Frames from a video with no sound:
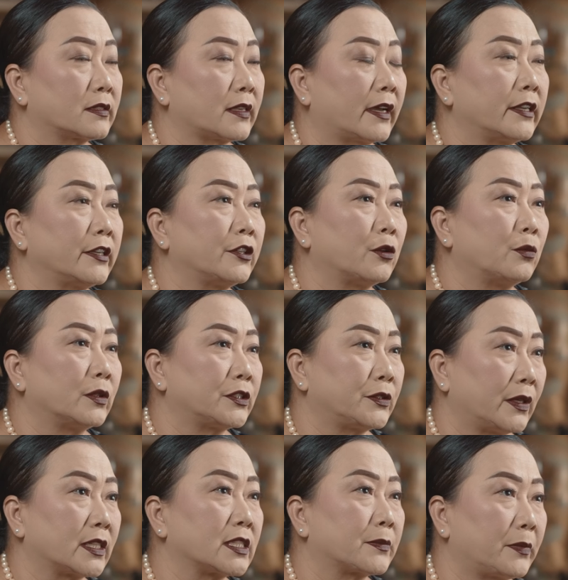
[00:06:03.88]
I didn't know what to
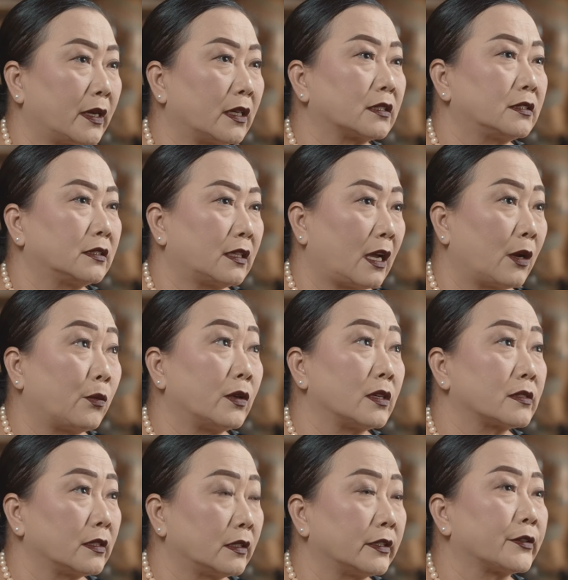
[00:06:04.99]
expect. I was
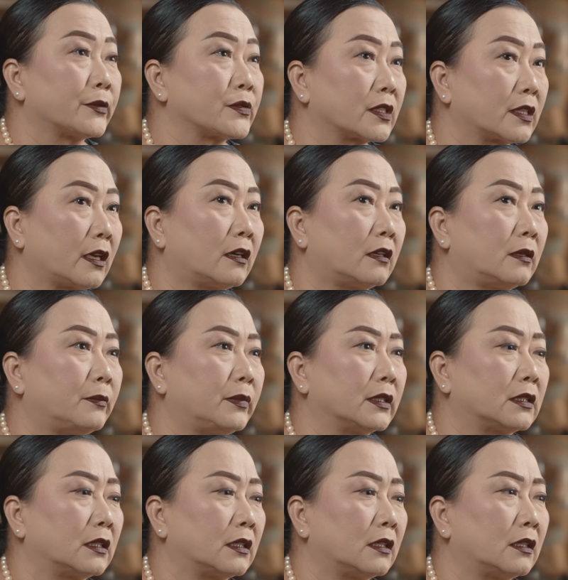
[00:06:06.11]
a little scared, but
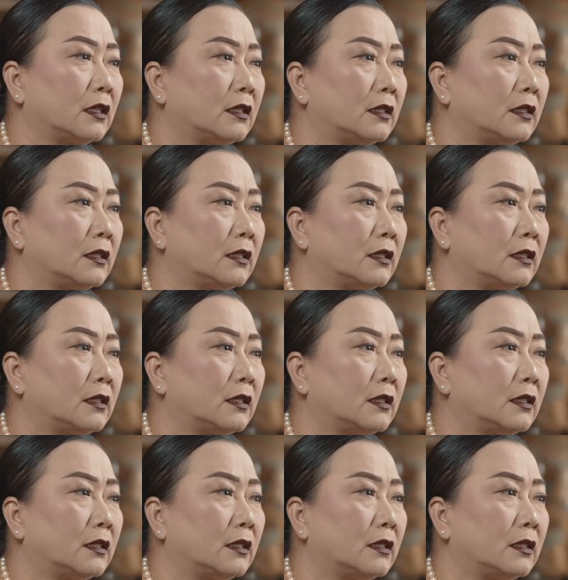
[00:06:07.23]
then,